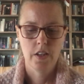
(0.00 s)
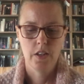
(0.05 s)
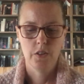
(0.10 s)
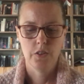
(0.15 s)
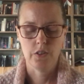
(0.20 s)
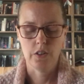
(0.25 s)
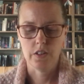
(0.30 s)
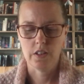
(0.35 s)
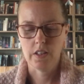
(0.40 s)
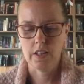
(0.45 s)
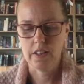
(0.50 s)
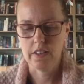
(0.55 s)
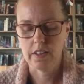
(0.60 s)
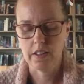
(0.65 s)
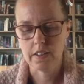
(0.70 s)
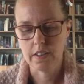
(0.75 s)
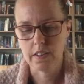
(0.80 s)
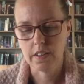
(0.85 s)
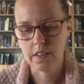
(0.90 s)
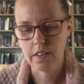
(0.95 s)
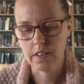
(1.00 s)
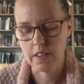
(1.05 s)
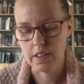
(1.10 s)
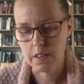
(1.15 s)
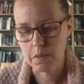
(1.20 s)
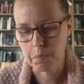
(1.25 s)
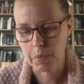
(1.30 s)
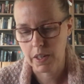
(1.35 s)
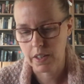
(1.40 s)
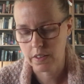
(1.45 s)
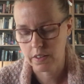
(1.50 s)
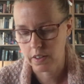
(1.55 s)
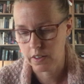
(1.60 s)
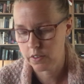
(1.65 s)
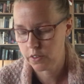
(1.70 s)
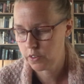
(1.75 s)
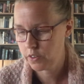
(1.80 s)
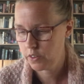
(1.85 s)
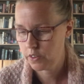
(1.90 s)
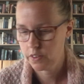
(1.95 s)
So I think that these
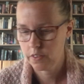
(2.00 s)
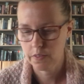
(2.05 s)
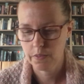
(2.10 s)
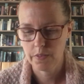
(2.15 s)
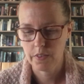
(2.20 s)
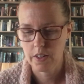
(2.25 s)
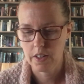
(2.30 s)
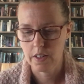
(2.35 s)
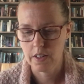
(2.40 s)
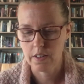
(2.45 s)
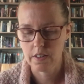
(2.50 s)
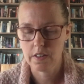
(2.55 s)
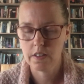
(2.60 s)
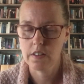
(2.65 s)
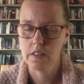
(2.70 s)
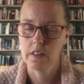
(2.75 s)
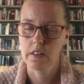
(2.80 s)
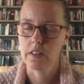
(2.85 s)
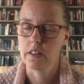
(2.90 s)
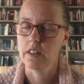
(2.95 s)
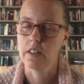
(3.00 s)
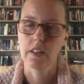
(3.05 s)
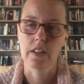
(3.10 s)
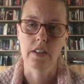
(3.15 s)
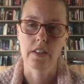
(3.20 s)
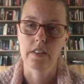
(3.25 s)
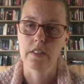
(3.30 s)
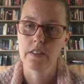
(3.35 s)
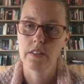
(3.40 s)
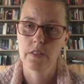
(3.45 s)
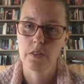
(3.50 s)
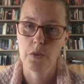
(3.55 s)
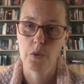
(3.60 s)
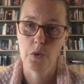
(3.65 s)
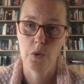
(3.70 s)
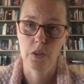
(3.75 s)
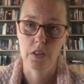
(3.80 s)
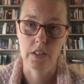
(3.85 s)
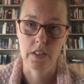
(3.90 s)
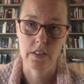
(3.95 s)
basics is something that
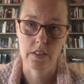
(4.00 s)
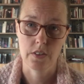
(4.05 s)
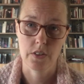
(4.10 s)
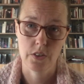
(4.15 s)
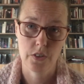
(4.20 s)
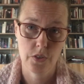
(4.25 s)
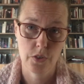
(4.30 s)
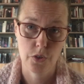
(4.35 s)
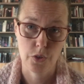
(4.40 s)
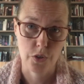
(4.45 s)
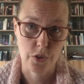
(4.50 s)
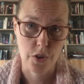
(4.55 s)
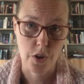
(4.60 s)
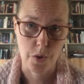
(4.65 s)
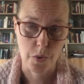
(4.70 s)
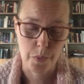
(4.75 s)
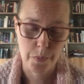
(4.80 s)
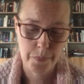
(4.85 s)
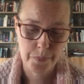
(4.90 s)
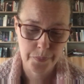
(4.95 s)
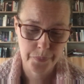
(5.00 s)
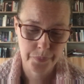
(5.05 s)
all knitters should know.